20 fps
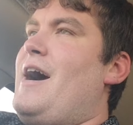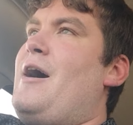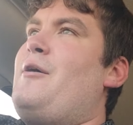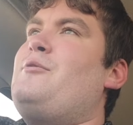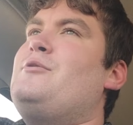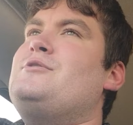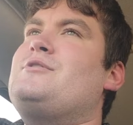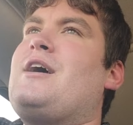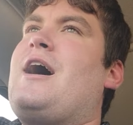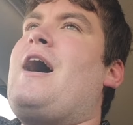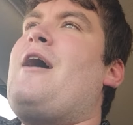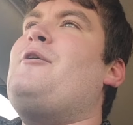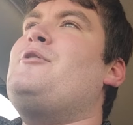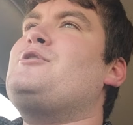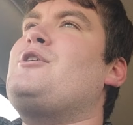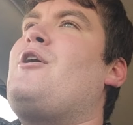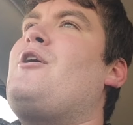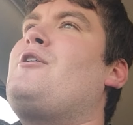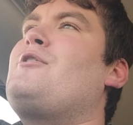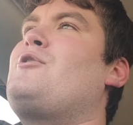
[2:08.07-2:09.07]
was
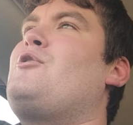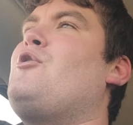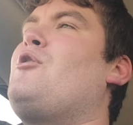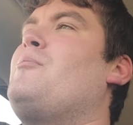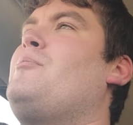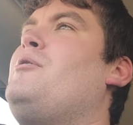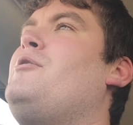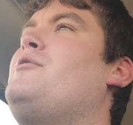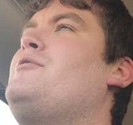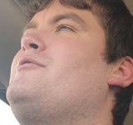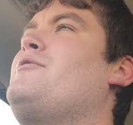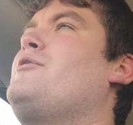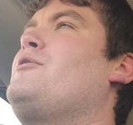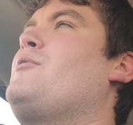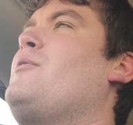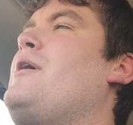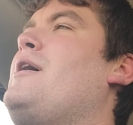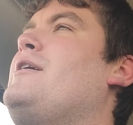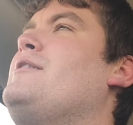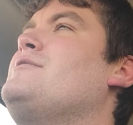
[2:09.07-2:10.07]
hardcore pulling for the
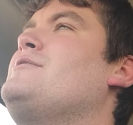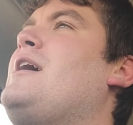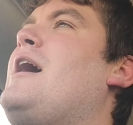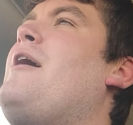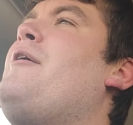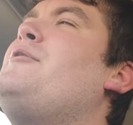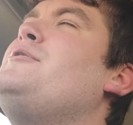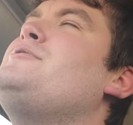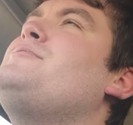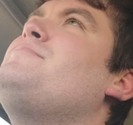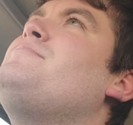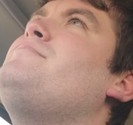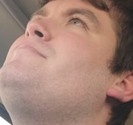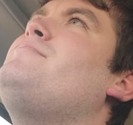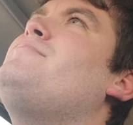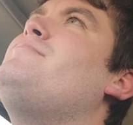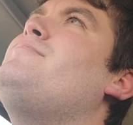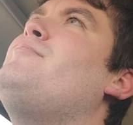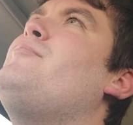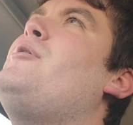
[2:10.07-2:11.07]
Raiders. I was
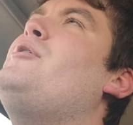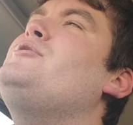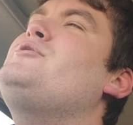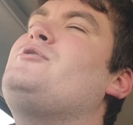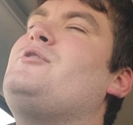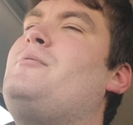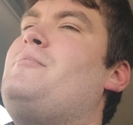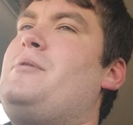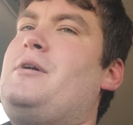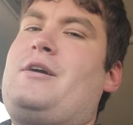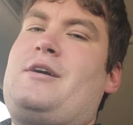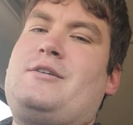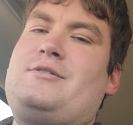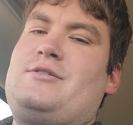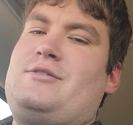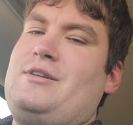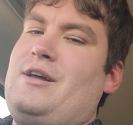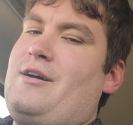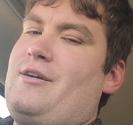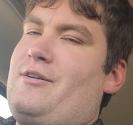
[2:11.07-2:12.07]
mostly because
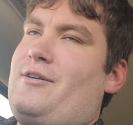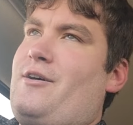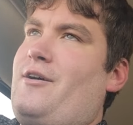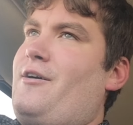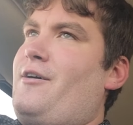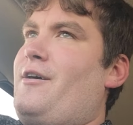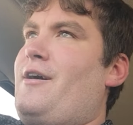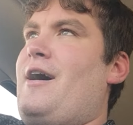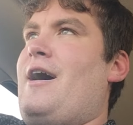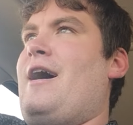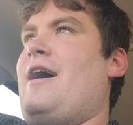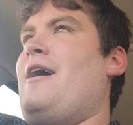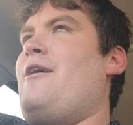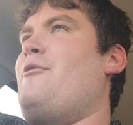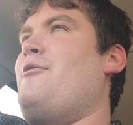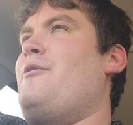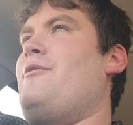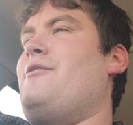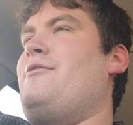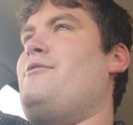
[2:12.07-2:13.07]
of Derek Carr.
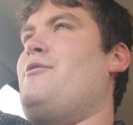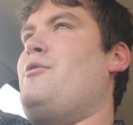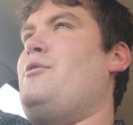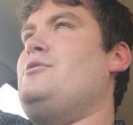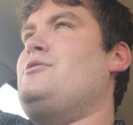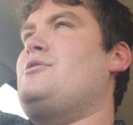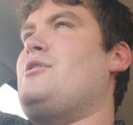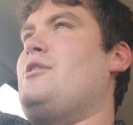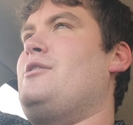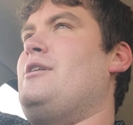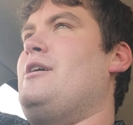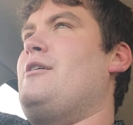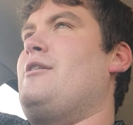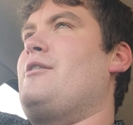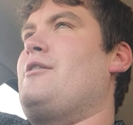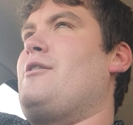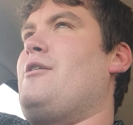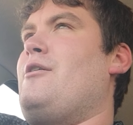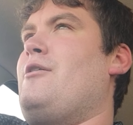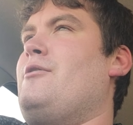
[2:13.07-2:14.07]
I've always thought
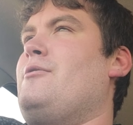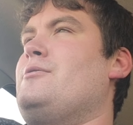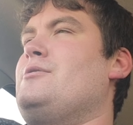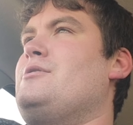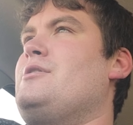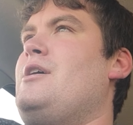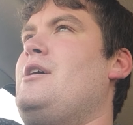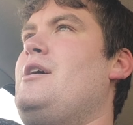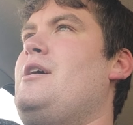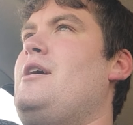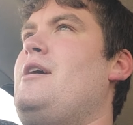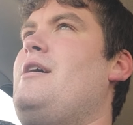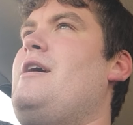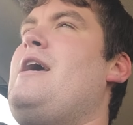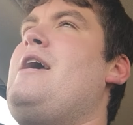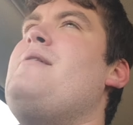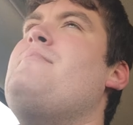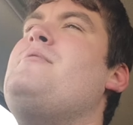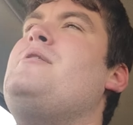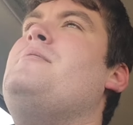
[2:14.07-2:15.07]
Derek Carr was,
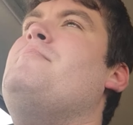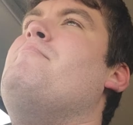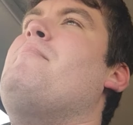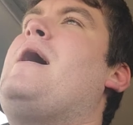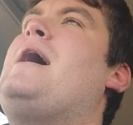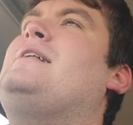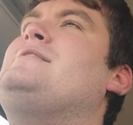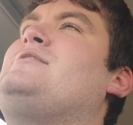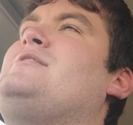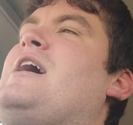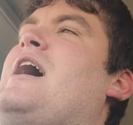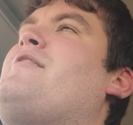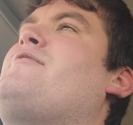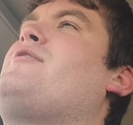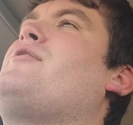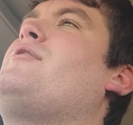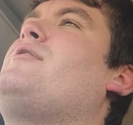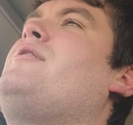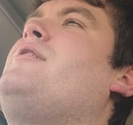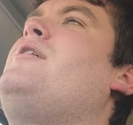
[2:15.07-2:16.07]
him and Matt
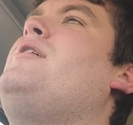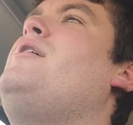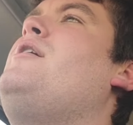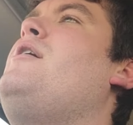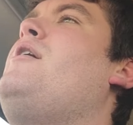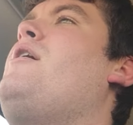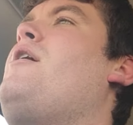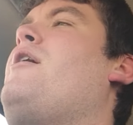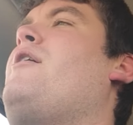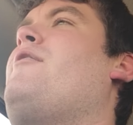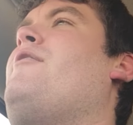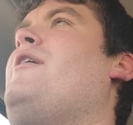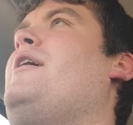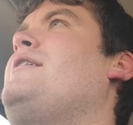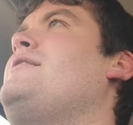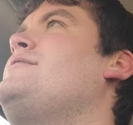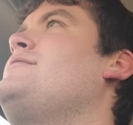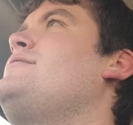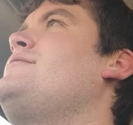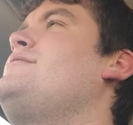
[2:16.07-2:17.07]
Stafford are
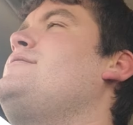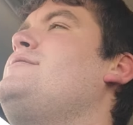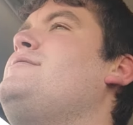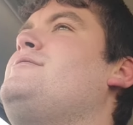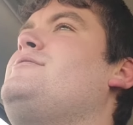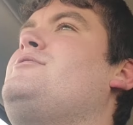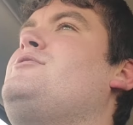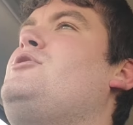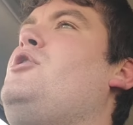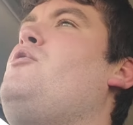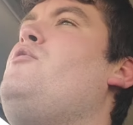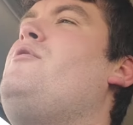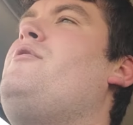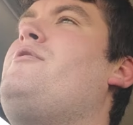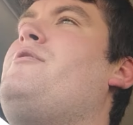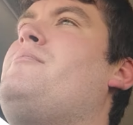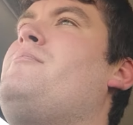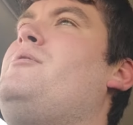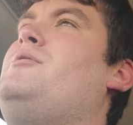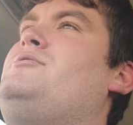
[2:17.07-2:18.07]
like two of
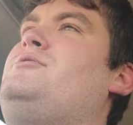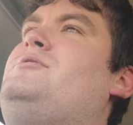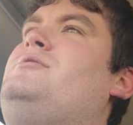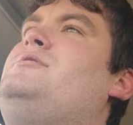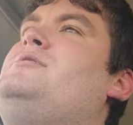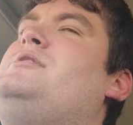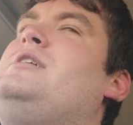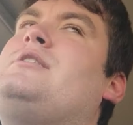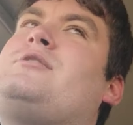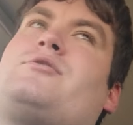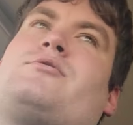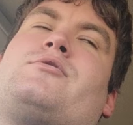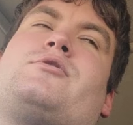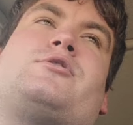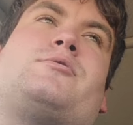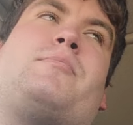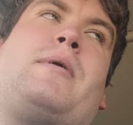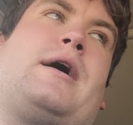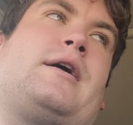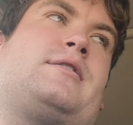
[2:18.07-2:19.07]
the most
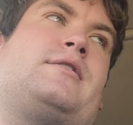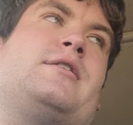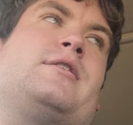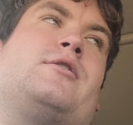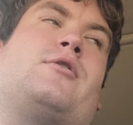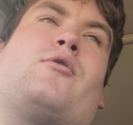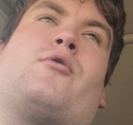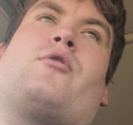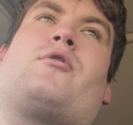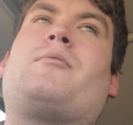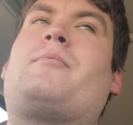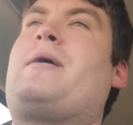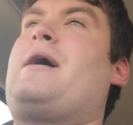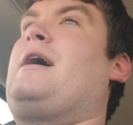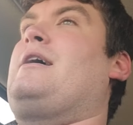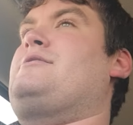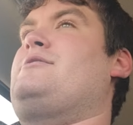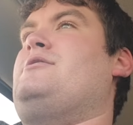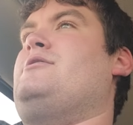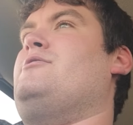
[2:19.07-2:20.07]
disrespected
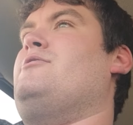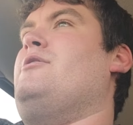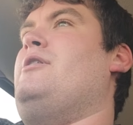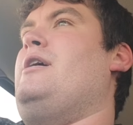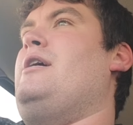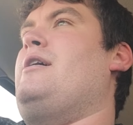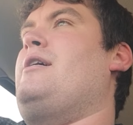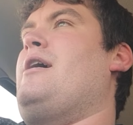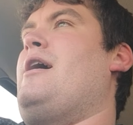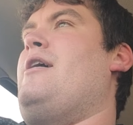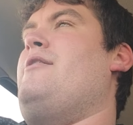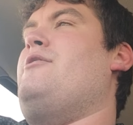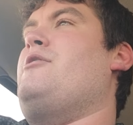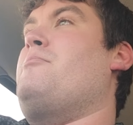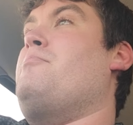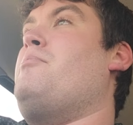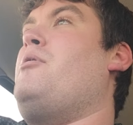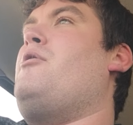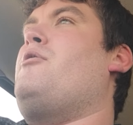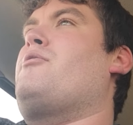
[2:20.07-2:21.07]
quarterbacks in the league, and they're
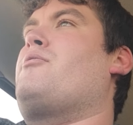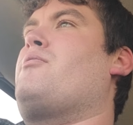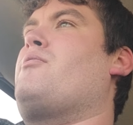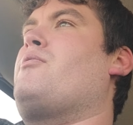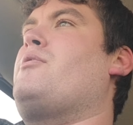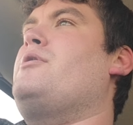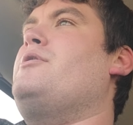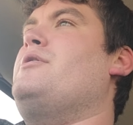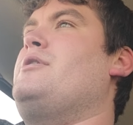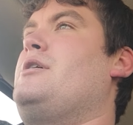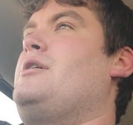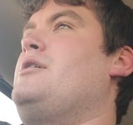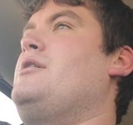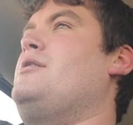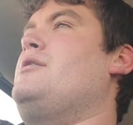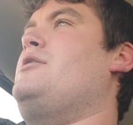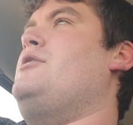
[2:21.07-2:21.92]
both really good